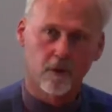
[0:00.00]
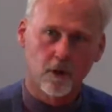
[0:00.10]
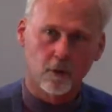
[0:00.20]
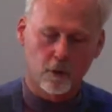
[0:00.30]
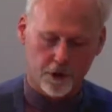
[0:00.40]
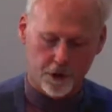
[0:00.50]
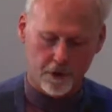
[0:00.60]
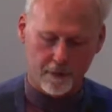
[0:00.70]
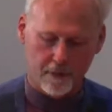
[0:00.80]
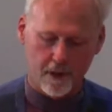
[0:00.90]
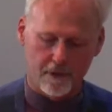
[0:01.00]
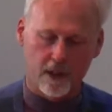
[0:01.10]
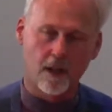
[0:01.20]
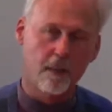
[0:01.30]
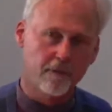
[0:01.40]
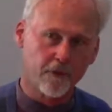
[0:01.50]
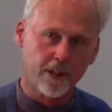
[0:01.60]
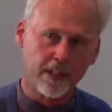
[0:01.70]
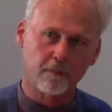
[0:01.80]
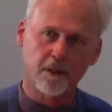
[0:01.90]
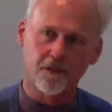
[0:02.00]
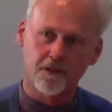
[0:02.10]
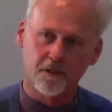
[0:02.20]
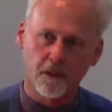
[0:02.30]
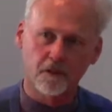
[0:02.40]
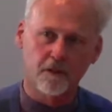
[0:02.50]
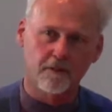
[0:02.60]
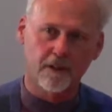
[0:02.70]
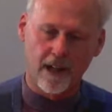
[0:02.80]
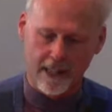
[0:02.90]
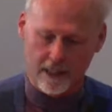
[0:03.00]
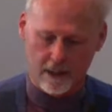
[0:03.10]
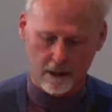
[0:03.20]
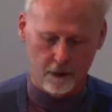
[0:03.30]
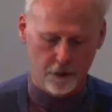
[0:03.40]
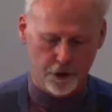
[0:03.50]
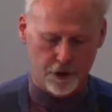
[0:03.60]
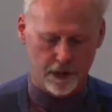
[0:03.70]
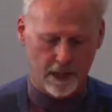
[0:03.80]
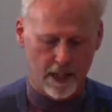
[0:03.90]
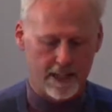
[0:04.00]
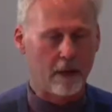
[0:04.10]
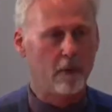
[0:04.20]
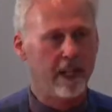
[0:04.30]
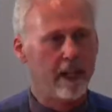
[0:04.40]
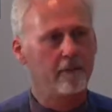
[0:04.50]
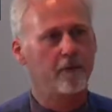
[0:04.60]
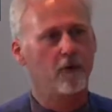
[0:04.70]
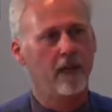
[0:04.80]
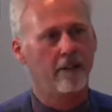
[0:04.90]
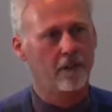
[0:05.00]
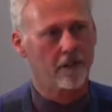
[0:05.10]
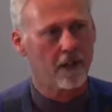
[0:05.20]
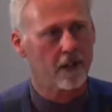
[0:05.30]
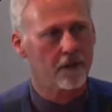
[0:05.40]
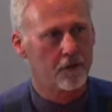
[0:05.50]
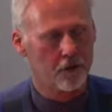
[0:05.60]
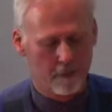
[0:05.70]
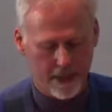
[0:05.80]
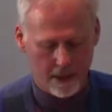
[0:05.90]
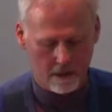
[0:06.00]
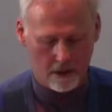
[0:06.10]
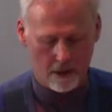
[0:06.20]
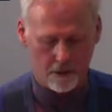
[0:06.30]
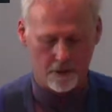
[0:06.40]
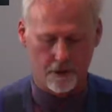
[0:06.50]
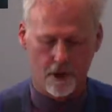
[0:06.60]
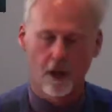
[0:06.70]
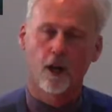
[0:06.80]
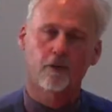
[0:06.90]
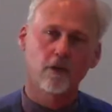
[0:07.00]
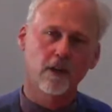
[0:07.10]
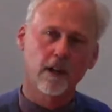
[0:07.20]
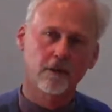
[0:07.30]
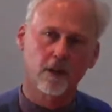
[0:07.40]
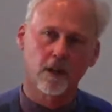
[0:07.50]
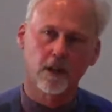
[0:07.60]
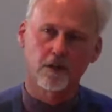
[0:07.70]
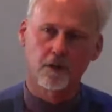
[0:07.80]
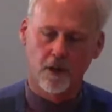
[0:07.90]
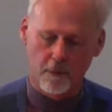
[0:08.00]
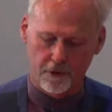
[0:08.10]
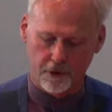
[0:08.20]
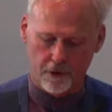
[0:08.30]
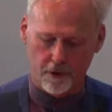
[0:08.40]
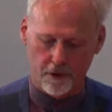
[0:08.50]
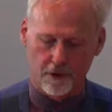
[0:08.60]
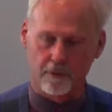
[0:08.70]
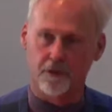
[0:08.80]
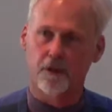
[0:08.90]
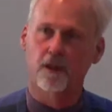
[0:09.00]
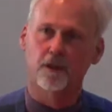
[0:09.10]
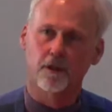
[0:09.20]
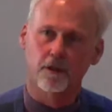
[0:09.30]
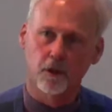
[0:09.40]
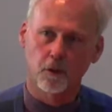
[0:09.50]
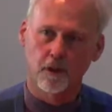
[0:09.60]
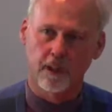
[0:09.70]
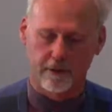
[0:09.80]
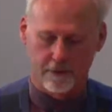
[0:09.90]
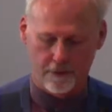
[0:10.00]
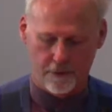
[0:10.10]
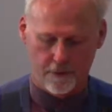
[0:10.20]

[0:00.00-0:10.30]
were stripped of the comforting but stultifying illusion that we have forever to speak our hearts, forever to come to terms, to live.